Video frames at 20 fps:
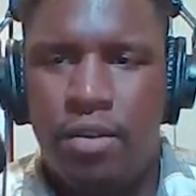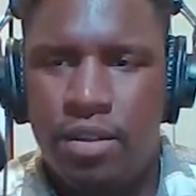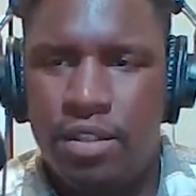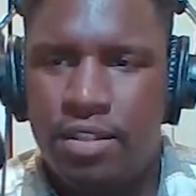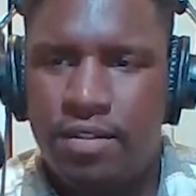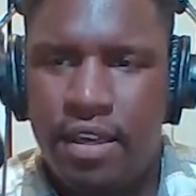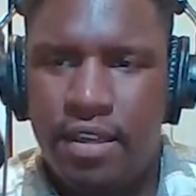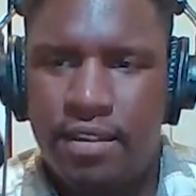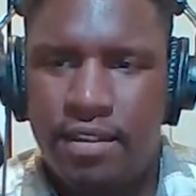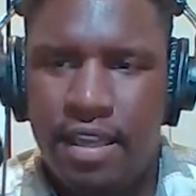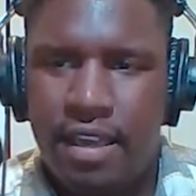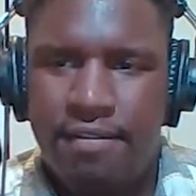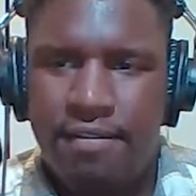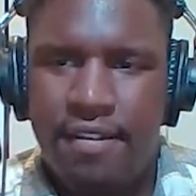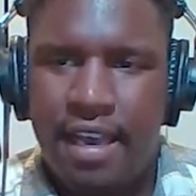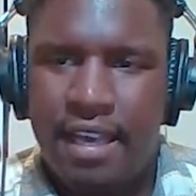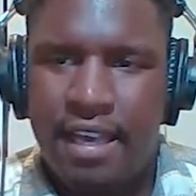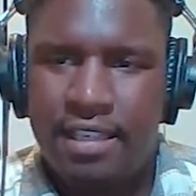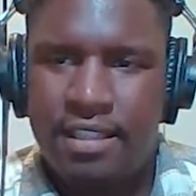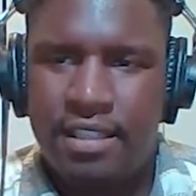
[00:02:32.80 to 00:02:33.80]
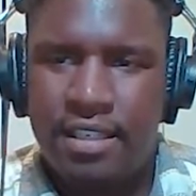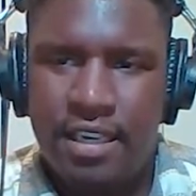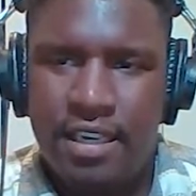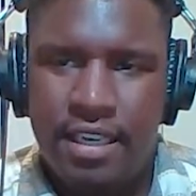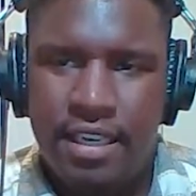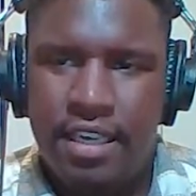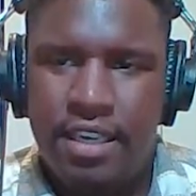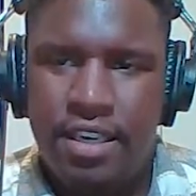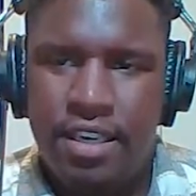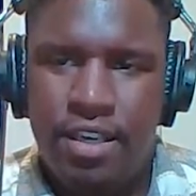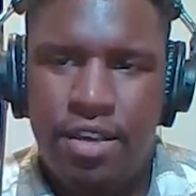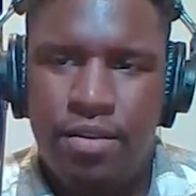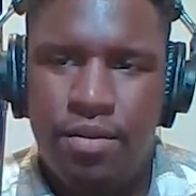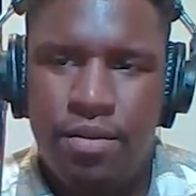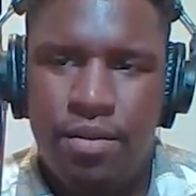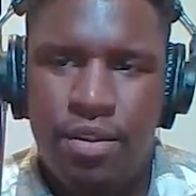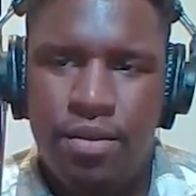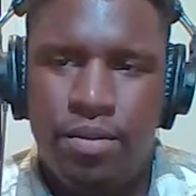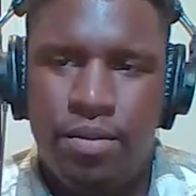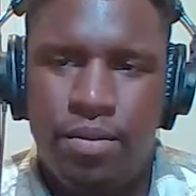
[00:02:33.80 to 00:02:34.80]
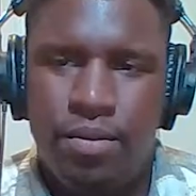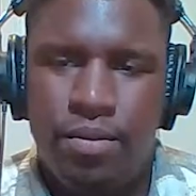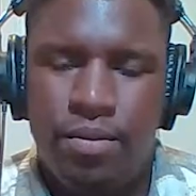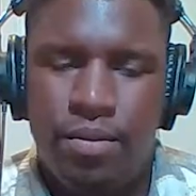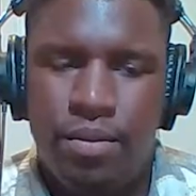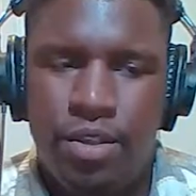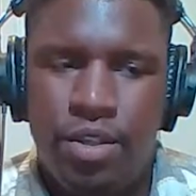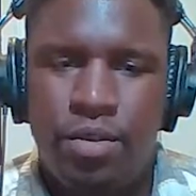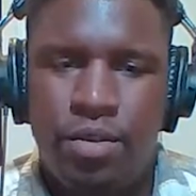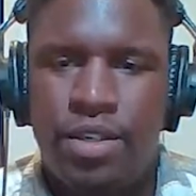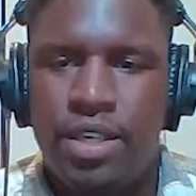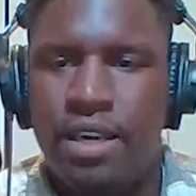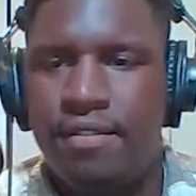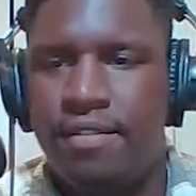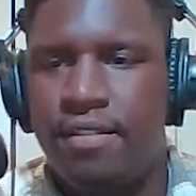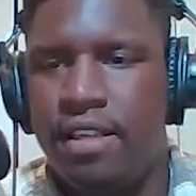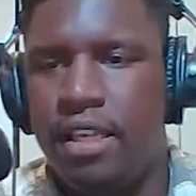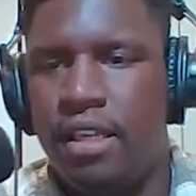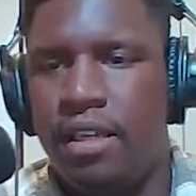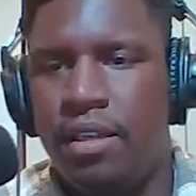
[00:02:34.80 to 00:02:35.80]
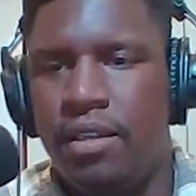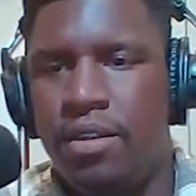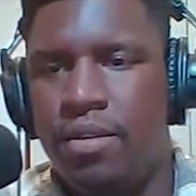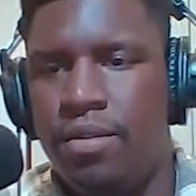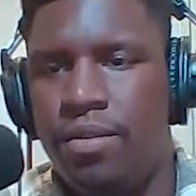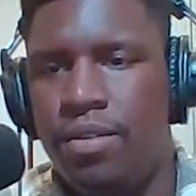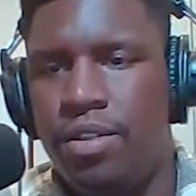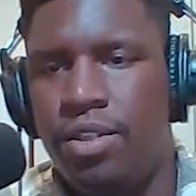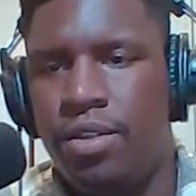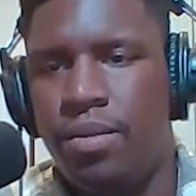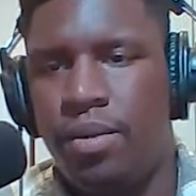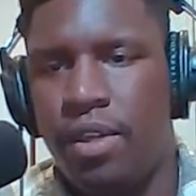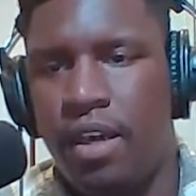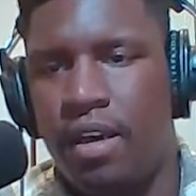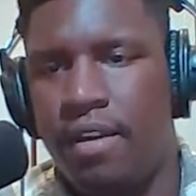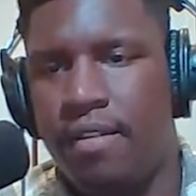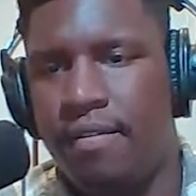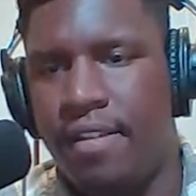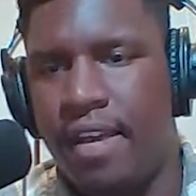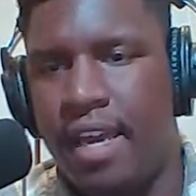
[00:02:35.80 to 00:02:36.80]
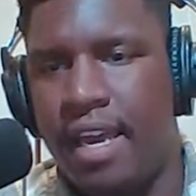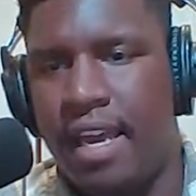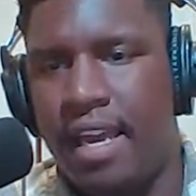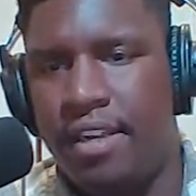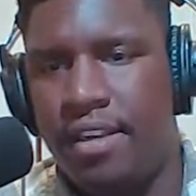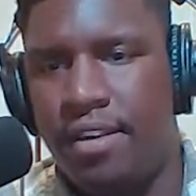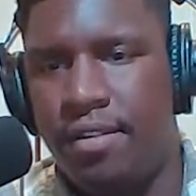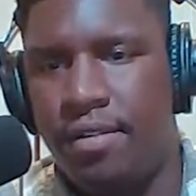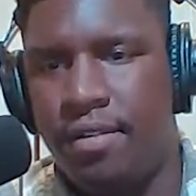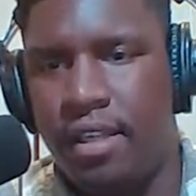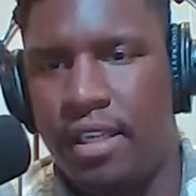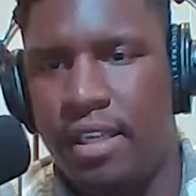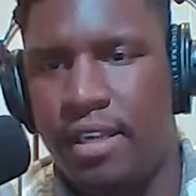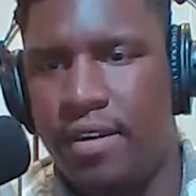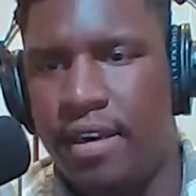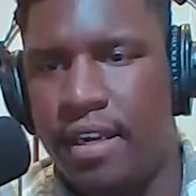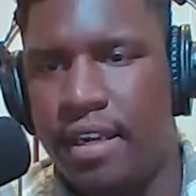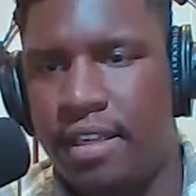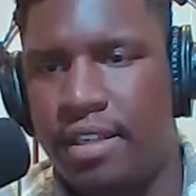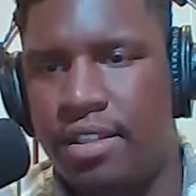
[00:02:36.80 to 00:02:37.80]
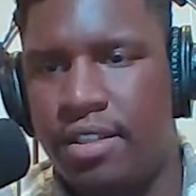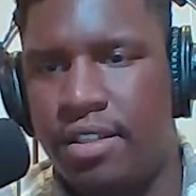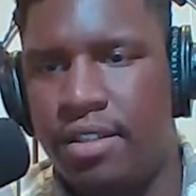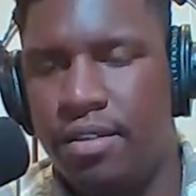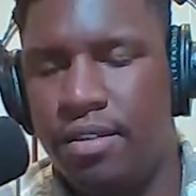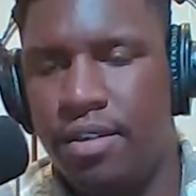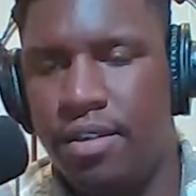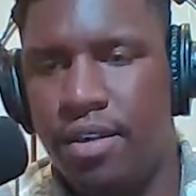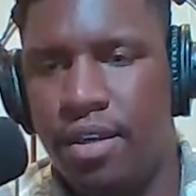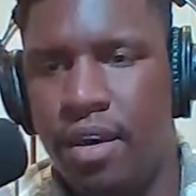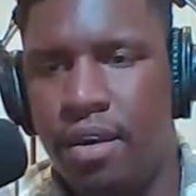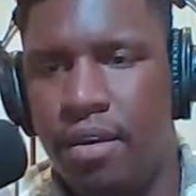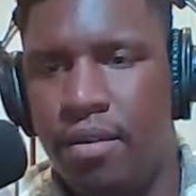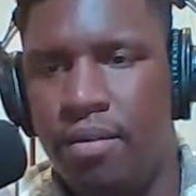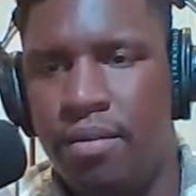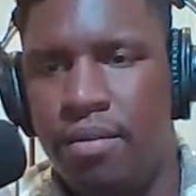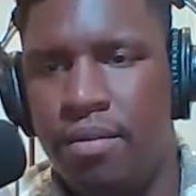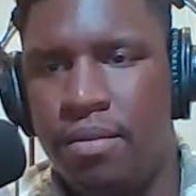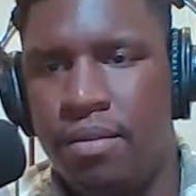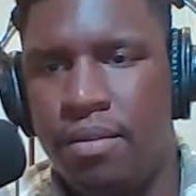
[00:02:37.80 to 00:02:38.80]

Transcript: always found that fascinating and you you you definitely allude to a lot of that in your lyrics you know